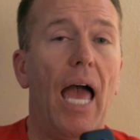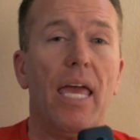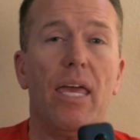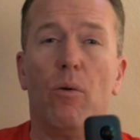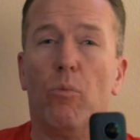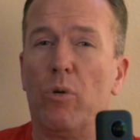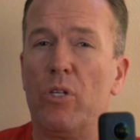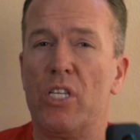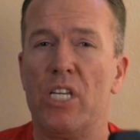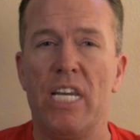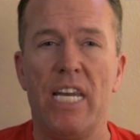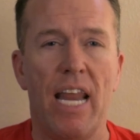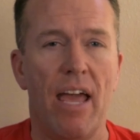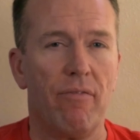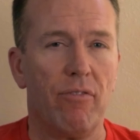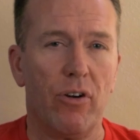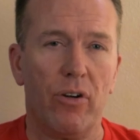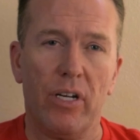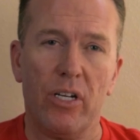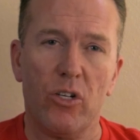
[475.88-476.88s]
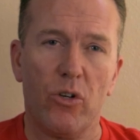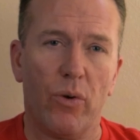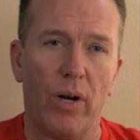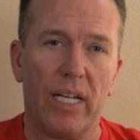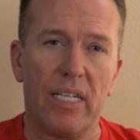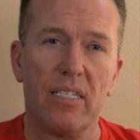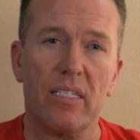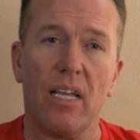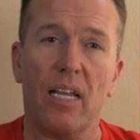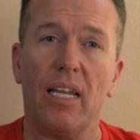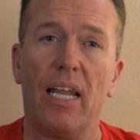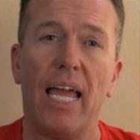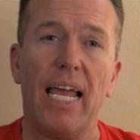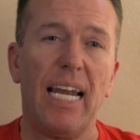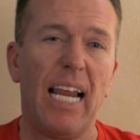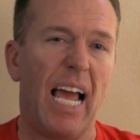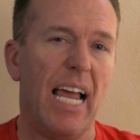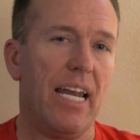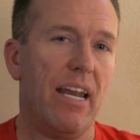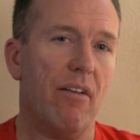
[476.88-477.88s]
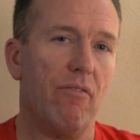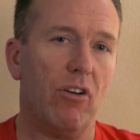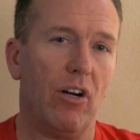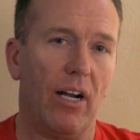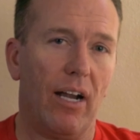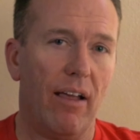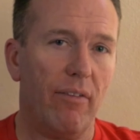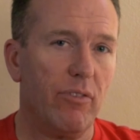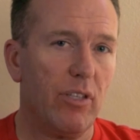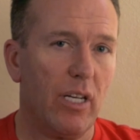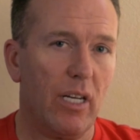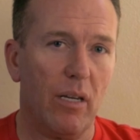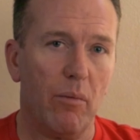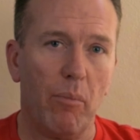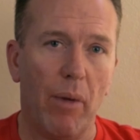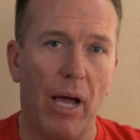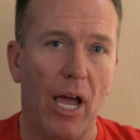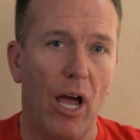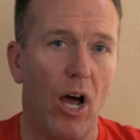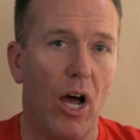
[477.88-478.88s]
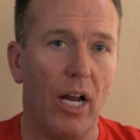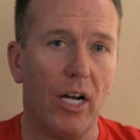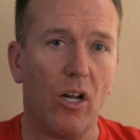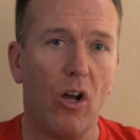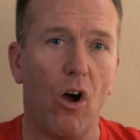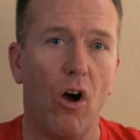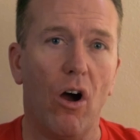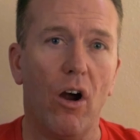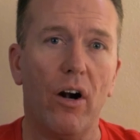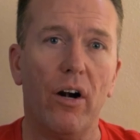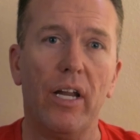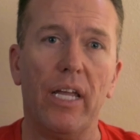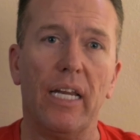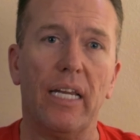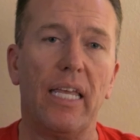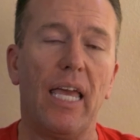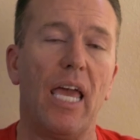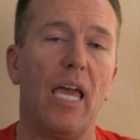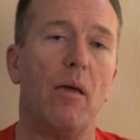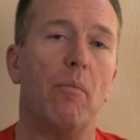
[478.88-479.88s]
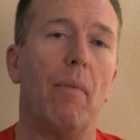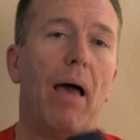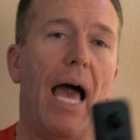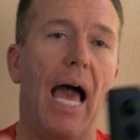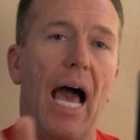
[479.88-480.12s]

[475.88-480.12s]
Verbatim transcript: It was never in direct sunlight. I never left it in my hot car. It came